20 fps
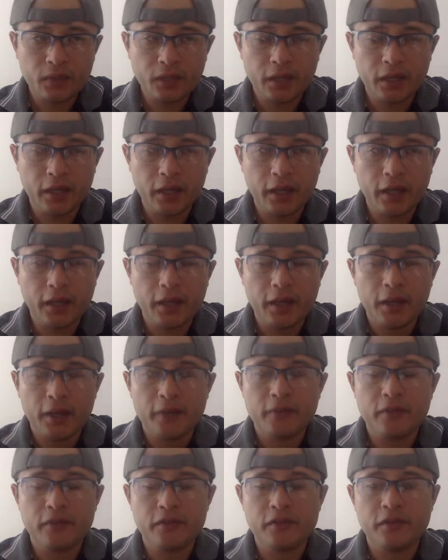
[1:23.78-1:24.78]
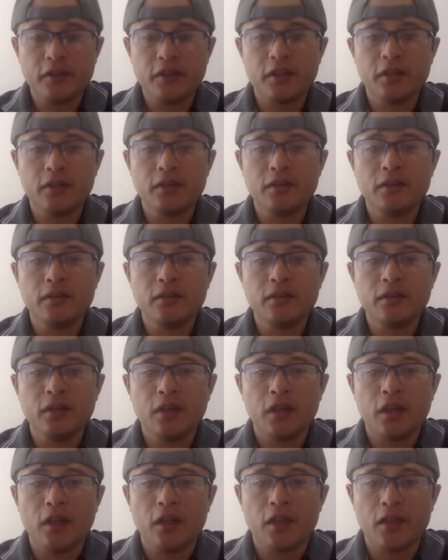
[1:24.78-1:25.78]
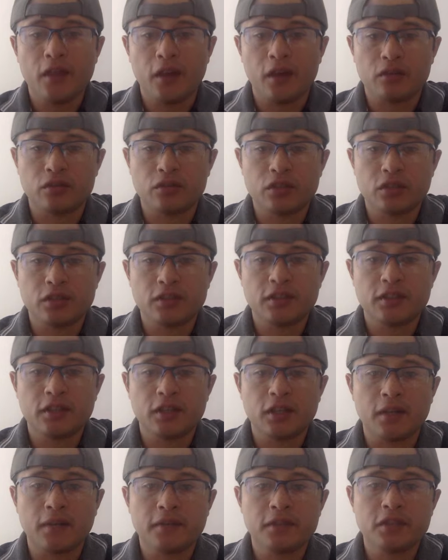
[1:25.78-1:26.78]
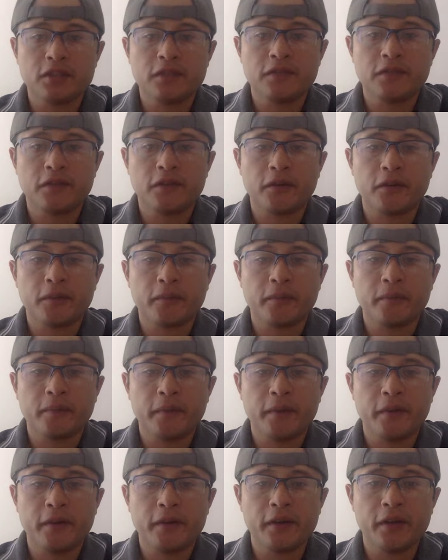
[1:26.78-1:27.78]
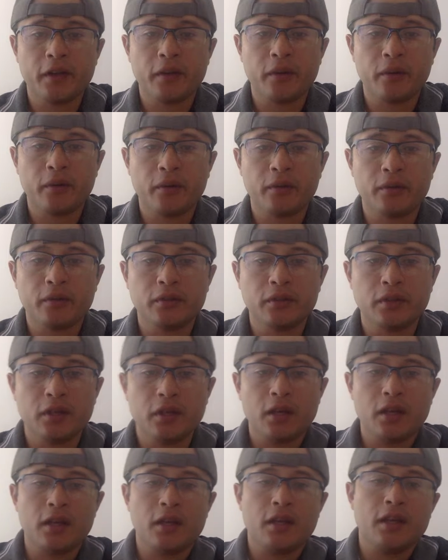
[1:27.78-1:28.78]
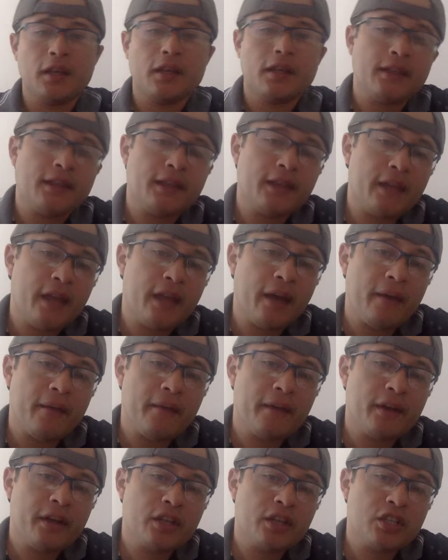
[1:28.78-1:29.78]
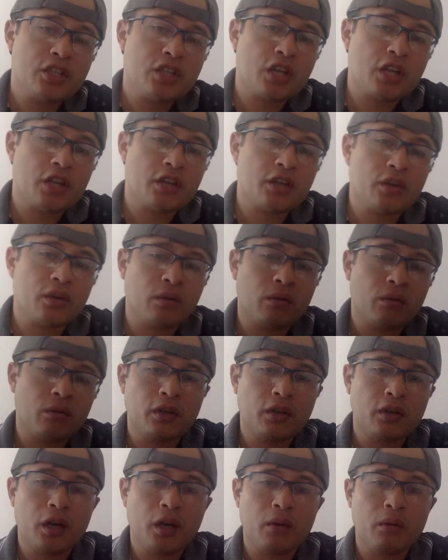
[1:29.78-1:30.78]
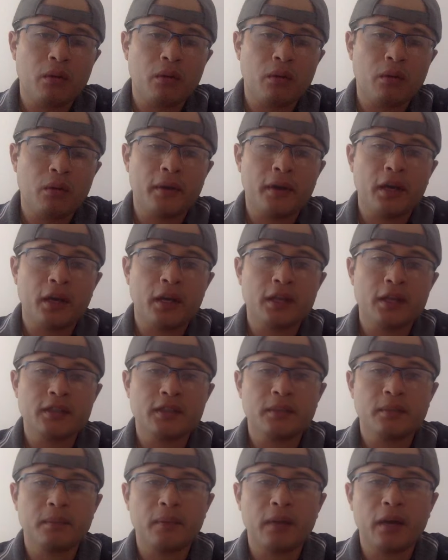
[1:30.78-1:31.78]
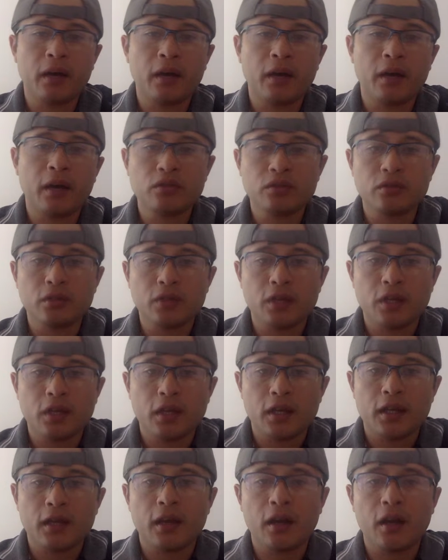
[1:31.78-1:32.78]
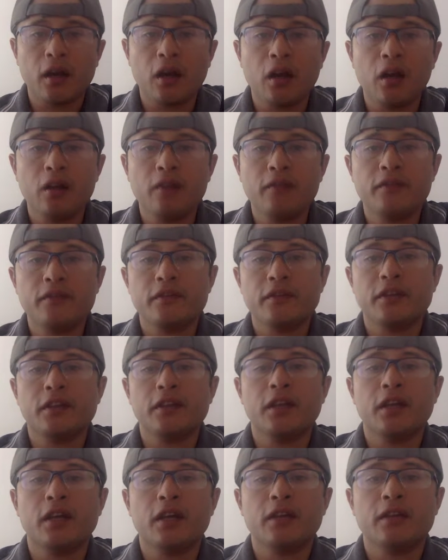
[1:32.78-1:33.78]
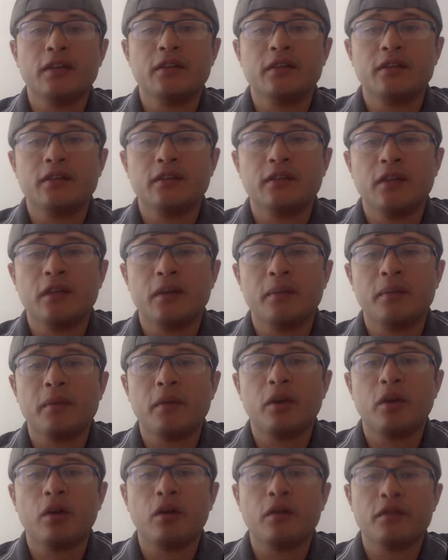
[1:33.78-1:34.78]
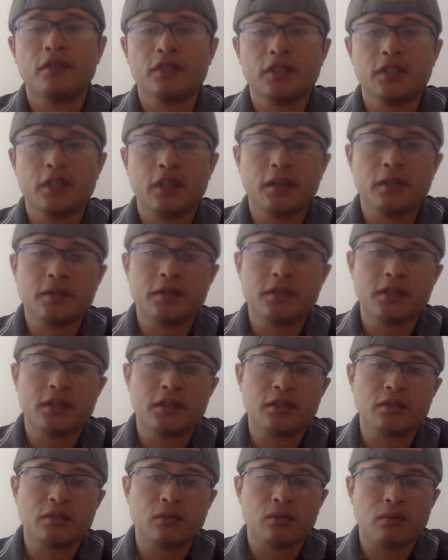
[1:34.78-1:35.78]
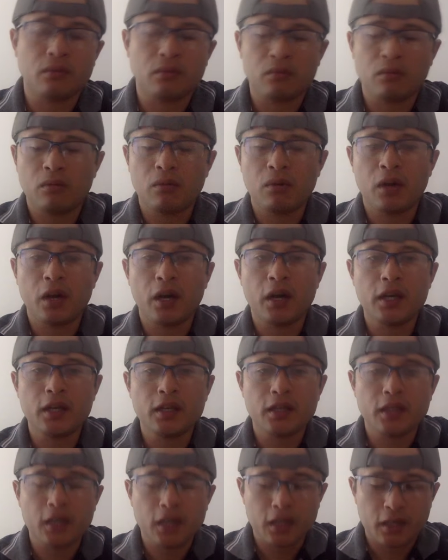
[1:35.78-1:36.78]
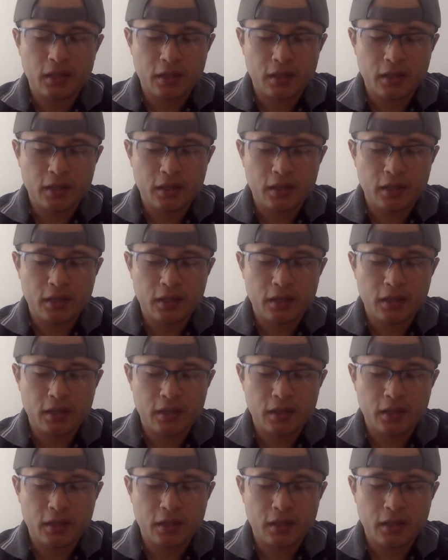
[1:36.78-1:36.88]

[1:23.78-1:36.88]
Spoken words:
15,000 synapses per neuron. The average adult, however, has about half that number of synapses. Why